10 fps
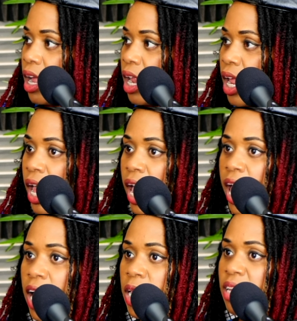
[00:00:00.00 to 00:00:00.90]
yeah.
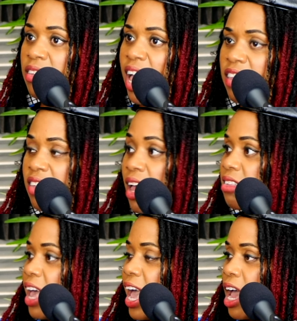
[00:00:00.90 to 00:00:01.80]
and just like Sons
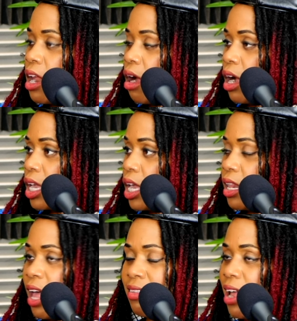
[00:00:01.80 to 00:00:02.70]
of Anarchy.
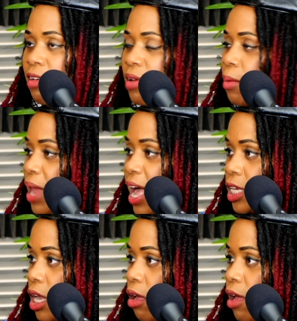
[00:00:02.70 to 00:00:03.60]
That's not even mm. a black
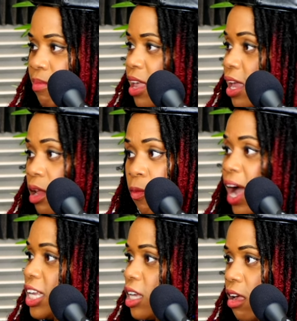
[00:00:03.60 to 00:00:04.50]
show. I'm yeah. saying the
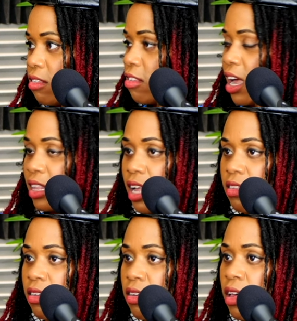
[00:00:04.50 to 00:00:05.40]
white shows is like that
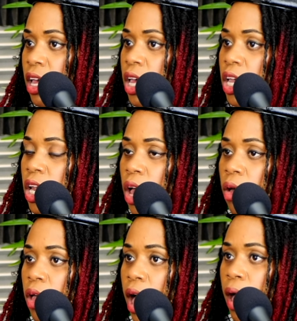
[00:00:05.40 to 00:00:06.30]
too. Yeah, absolutely. You
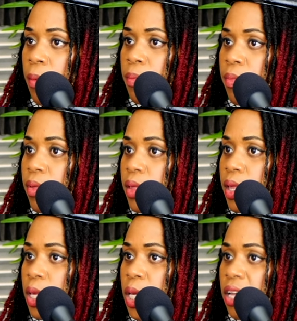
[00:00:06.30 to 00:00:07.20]
know, um.
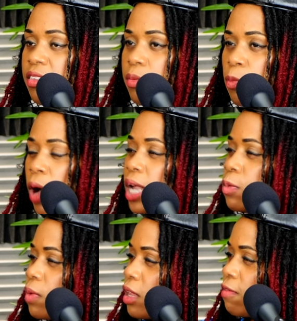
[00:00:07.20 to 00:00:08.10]
Just watch
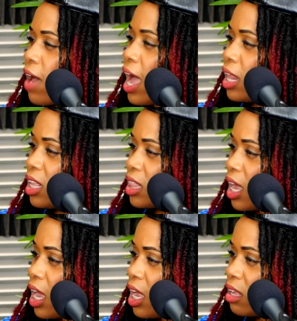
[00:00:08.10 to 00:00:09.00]
really violent
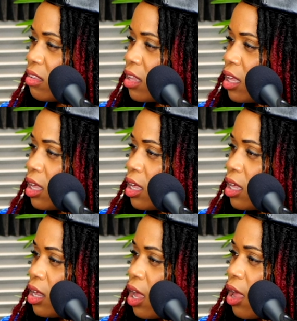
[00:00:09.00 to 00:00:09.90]
things,
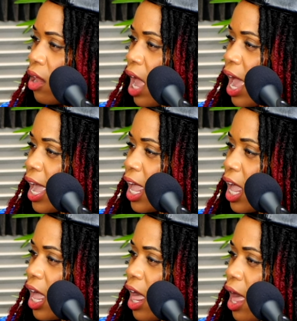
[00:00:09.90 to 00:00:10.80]
you know, like
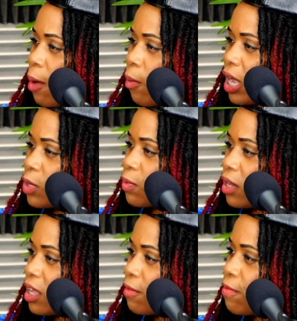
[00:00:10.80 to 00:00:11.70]
um, watch
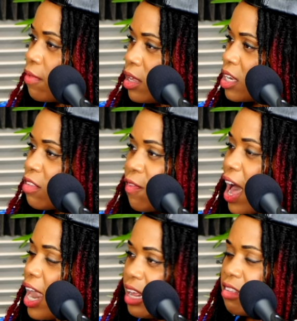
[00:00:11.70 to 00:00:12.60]
really just
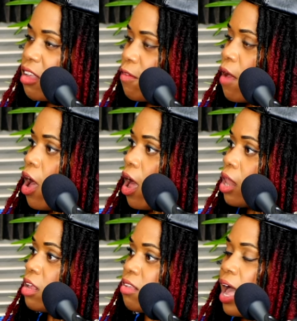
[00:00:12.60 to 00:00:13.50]
violent stuff all
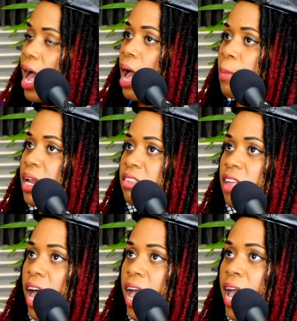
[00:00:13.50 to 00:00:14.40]
the time. And it's
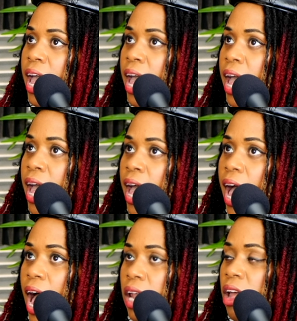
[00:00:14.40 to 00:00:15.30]
like,
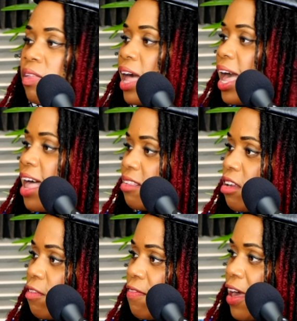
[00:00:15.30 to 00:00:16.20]
I know that has an
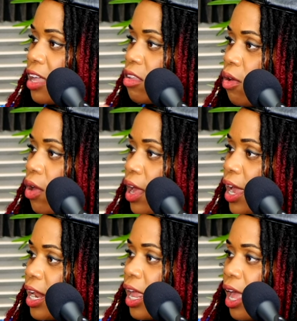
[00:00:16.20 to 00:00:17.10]
effect on
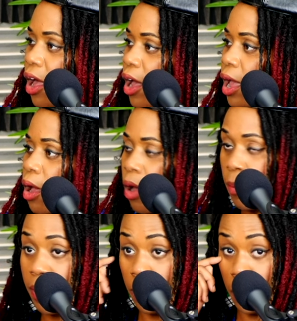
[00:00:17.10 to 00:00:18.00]
yeah. on, on
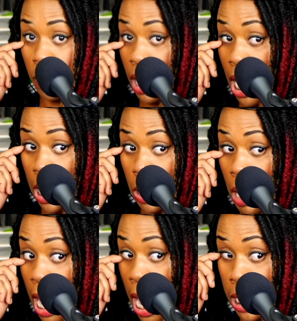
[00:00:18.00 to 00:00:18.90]
people and For how sure. you
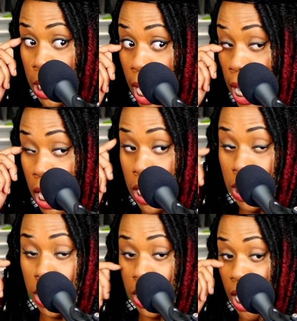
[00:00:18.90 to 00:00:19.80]
act. Like, and it's
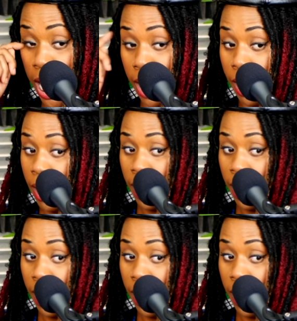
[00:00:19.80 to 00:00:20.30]
just like,